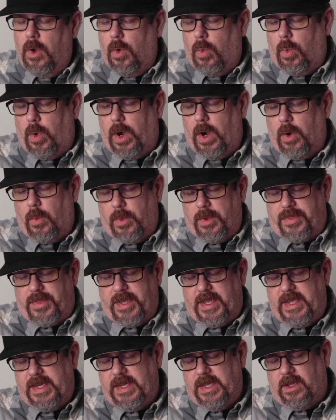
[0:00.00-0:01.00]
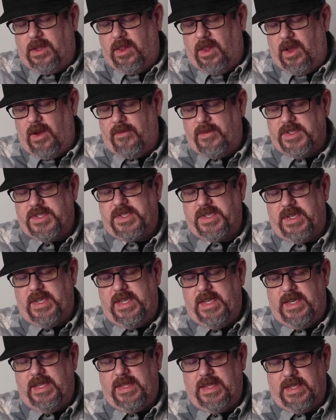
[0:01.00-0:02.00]
Where with the heated glove, it's
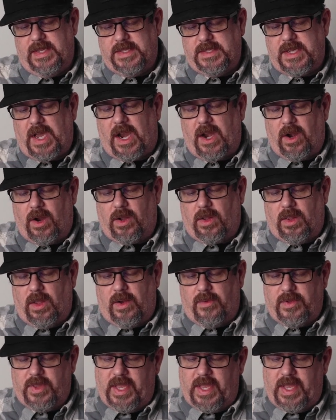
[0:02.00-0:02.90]
heating the entire glove.